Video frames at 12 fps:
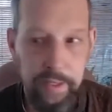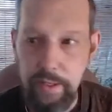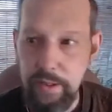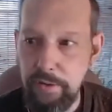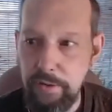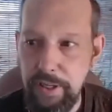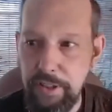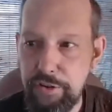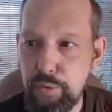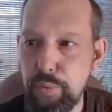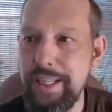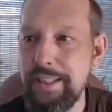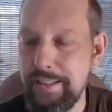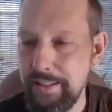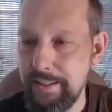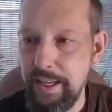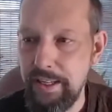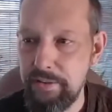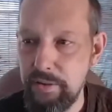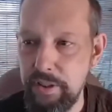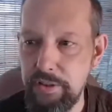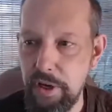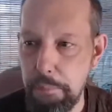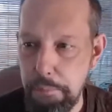They're very sweet in taste. So
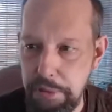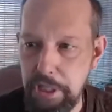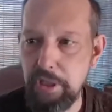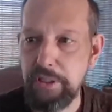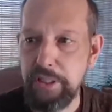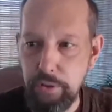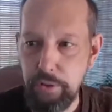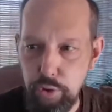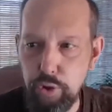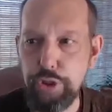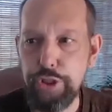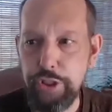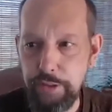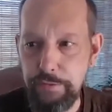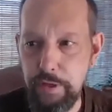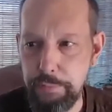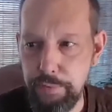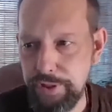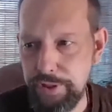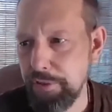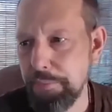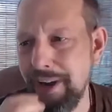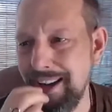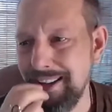these are building, nutritive herbs.
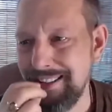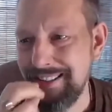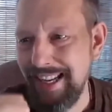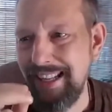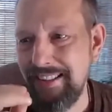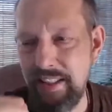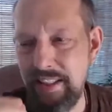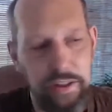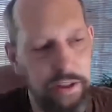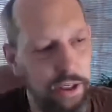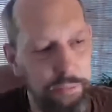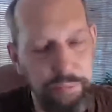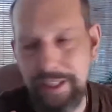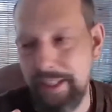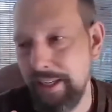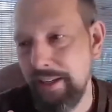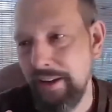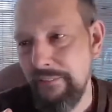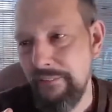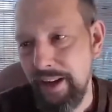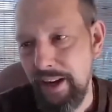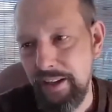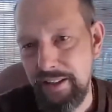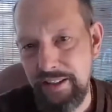Just by tasting the herb, we can
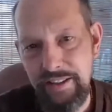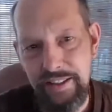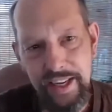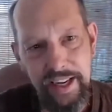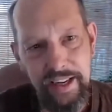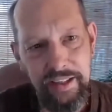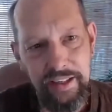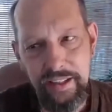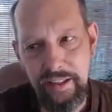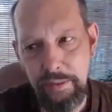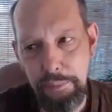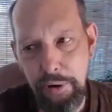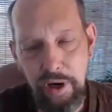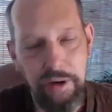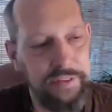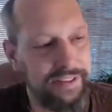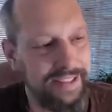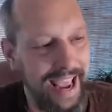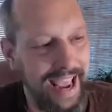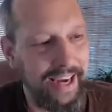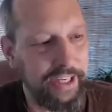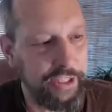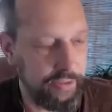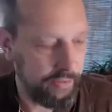understand part of its
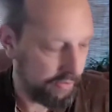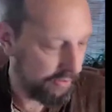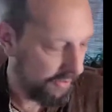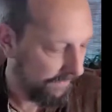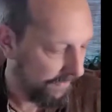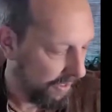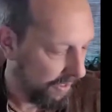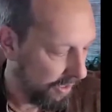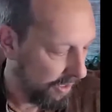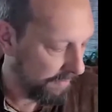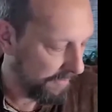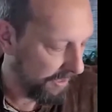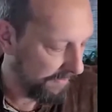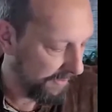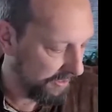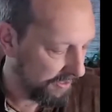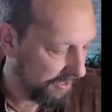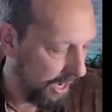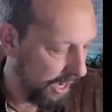actions. If it's